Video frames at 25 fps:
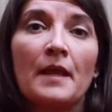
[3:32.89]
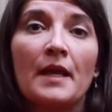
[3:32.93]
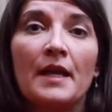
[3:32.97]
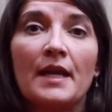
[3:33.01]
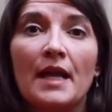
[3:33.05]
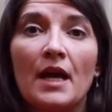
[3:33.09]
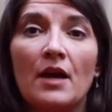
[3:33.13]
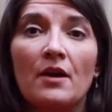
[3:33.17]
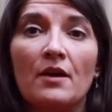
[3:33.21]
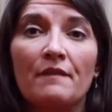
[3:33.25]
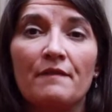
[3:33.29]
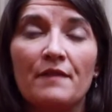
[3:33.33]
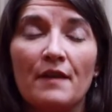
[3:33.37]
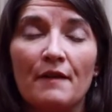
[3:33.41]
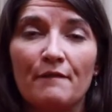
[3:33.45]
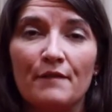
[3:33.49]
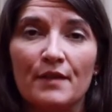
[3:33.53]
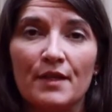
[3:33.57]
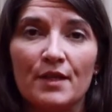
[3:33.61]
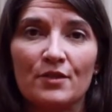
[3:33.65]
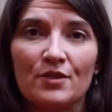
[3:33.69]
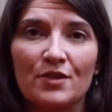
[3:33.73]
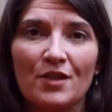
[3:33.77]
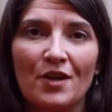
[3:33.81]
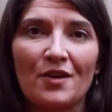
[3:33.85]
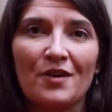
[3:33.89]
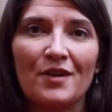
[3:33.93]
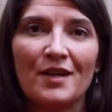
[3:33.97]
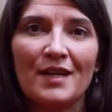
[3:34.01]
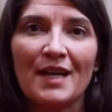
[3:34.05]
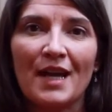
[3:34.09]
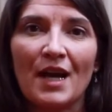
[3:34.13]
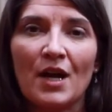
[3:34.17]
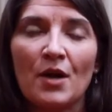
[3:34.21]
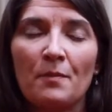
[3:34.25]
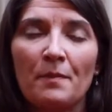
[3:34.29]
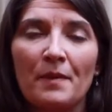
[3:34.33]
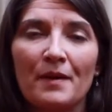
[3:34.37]
Now, if that video is already
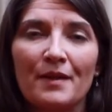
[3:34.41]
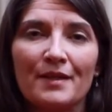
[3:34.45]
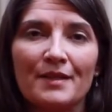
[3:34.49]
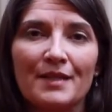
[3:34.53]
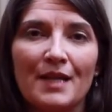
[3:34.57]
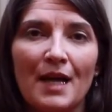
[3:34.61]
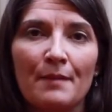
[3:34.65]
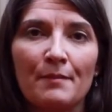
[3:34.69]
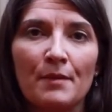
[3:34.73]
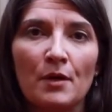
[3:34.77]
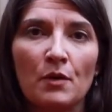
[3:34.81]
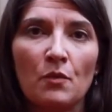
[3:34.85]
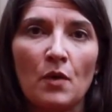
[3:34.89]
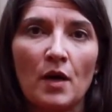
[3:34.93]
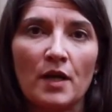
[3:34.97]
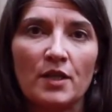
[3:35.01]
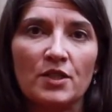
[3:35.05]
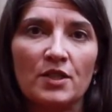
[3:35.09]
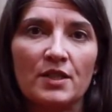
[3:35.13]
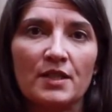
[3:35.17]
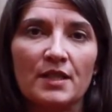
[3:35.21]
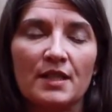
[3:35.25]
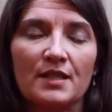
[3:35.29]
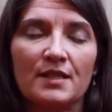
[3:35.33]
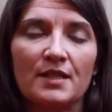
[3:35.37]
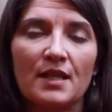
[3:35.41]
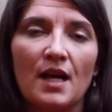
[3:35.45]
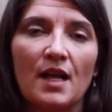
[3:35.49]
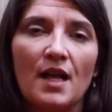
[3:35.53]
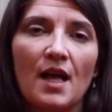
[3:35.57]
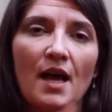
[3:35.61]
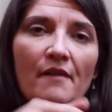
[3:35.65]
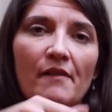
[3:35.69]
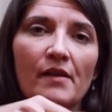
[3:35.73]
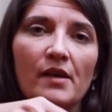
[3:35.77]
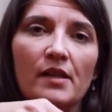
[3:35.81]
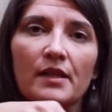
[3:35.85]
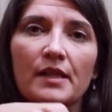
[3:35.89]
out by the time you're watching this, I'll
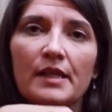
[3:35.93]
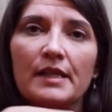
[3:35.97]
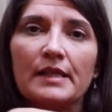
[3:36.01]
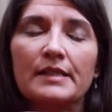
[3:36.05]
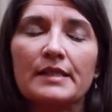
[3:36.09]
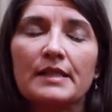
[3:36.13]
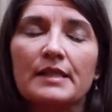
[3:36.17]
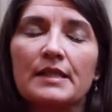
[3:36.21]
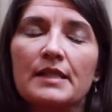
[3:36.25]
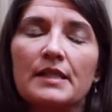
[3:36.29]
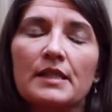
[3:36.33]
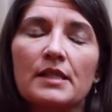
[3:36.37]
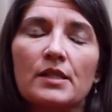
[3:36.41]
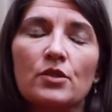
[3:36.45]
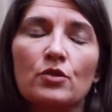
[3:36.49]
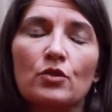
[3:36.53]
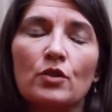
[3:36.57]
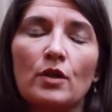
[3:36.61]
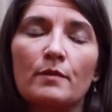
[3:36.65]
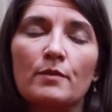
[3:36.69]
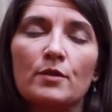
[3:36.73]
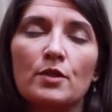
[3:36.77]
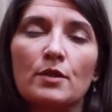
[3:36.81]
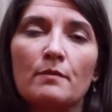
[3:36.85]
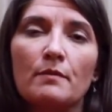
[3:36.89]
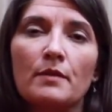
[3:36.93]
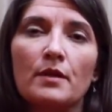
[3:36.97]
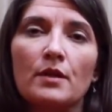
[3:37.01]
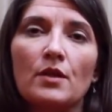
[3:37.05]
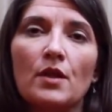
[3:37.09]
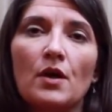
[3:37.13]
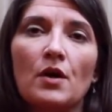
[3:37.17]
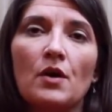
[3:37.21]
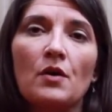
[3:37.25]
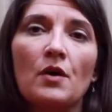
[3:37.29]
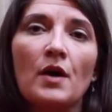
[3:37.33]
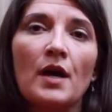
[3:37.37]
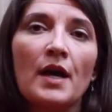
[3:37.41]
have it linked in the description
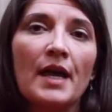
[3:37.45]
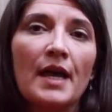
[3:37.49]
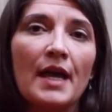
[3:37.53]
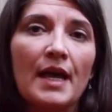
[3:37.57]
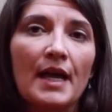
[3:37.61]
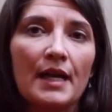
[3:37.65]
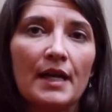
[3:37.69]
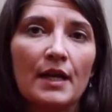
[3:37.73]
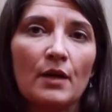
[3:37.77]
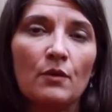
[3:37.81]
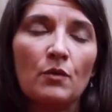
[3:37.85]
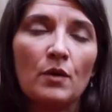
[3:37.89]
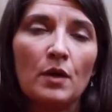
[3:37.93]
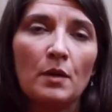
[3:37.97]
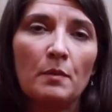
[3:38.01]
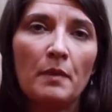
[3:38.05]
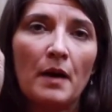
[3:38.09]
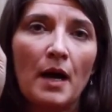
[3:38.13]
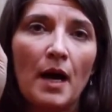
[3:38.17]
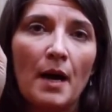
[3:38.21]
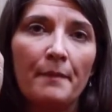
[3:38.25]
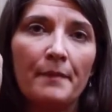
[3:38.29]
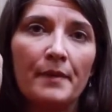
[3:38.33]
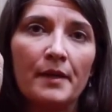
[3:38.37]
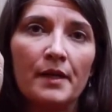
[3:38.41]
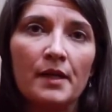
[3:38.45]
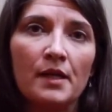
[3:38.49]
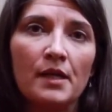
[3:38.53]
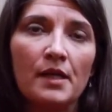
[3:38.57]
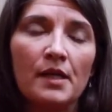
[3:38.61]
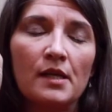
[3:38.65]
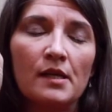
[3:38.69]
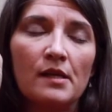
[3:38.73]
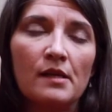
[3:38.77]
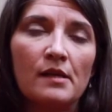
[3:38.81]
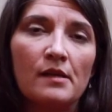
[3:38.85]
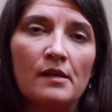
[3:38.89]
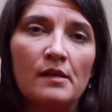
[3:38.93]
below, and I will pop it
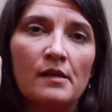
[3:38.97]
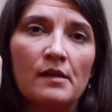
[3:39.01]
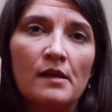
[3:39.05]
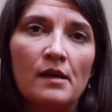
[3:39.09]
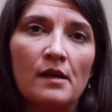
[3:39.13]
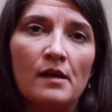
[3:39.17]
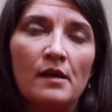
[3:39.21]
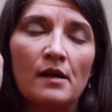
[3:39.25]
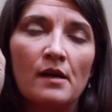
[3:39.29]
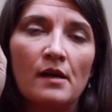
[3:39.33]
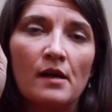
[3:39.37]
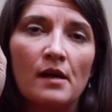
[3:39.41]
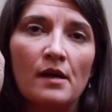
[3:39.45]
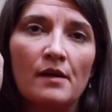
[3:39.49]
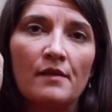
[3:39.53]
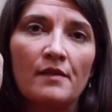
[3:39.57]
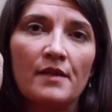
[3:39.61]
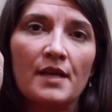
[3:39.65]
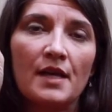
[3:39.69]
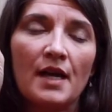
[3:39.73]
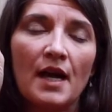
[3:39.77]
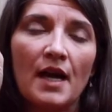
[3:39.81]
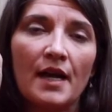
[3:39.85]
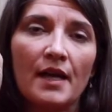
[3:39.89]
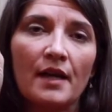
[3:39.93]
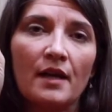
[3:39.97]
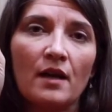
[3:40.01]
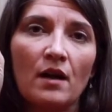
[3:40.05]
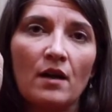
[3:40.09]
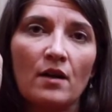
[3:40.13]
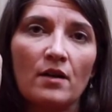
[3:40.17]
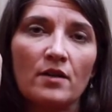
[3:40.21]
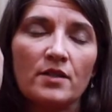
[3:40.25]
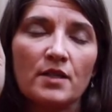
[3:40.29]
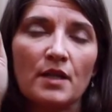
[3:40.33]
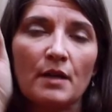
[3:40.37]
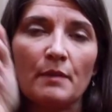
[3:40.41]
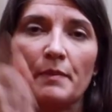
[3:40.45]
in the
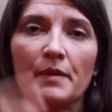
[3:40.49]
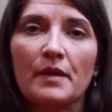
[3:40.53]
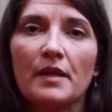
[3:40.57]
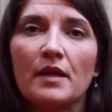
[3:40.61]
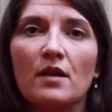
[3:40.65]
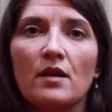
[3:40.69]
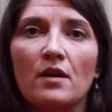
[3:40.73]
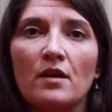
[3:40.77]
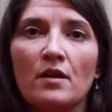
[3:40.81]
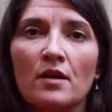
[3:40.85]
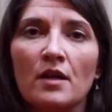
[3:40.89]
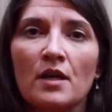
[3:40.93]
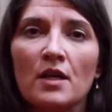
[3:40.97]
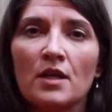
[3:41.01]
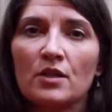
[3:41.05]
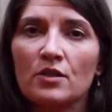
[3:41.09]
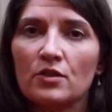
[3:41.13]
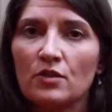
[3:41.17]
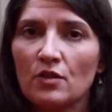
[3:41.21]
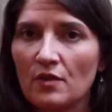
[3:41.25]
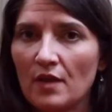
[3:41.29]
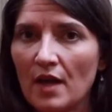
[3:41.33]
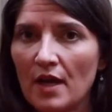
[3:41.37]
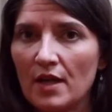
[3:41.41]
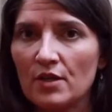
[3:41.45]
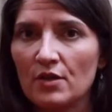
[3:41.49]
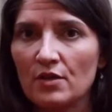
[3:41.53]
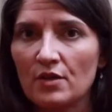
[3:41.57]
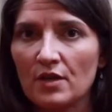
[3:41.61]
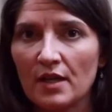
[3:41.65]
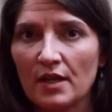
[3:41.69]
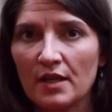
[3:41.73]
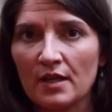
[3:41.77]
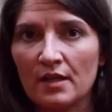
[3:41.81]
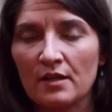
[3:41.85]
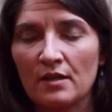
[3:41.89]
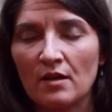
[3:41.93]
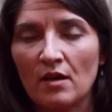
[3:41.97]
iCards up here so that you
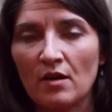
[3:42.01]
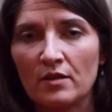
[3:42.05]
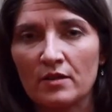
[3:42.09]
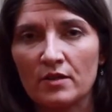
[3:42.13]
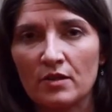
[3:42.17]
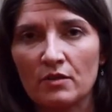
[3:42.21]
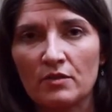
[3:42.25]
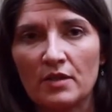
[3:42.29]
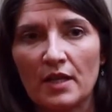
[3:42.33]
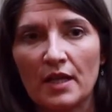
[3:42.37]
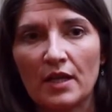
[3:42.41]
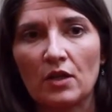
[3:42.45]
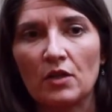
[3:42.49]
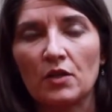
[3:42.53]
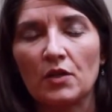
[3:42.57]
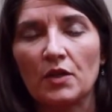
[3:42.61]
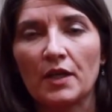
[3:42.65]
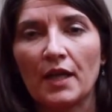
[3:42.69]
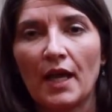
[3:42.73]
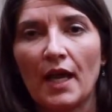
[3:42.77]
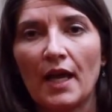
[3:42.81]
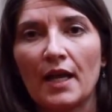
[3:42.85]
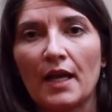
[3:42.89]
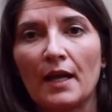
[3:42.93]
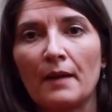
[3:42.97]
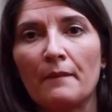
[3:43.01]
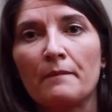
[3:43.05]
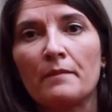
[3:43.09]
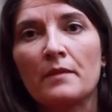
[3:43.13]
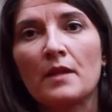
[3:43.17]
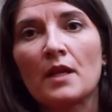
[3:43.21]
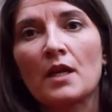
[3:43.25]
can also take a look at it.